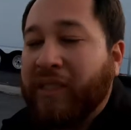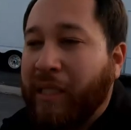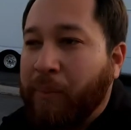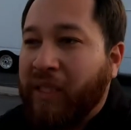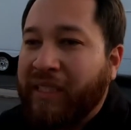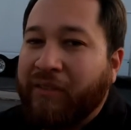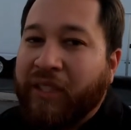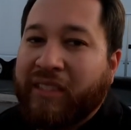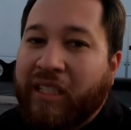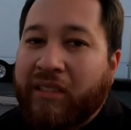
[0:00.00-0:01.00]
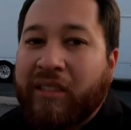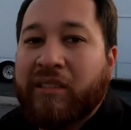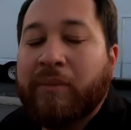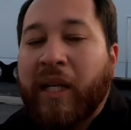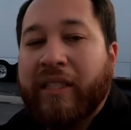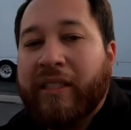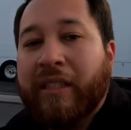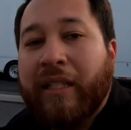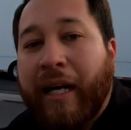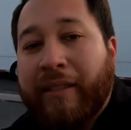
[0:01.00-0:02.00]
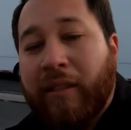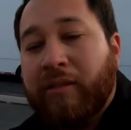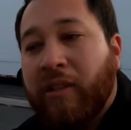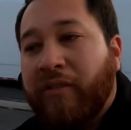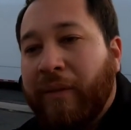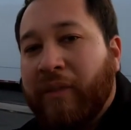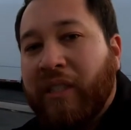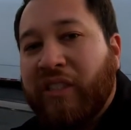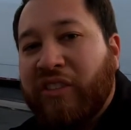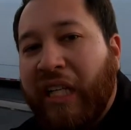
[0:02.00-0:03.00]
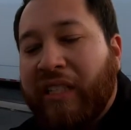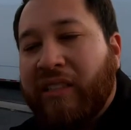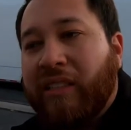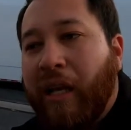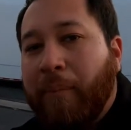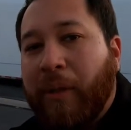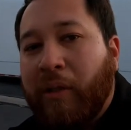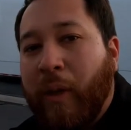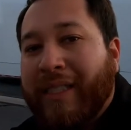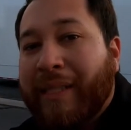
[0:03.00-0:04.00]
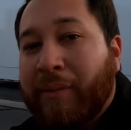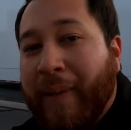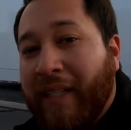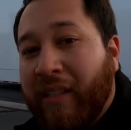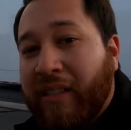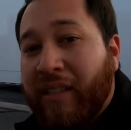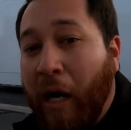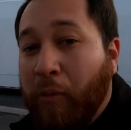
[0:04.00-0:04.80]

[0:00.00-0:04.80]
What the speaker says: once I put a different exhaust system on here, I don't know if I'm gonna change it and put quad tips back on there.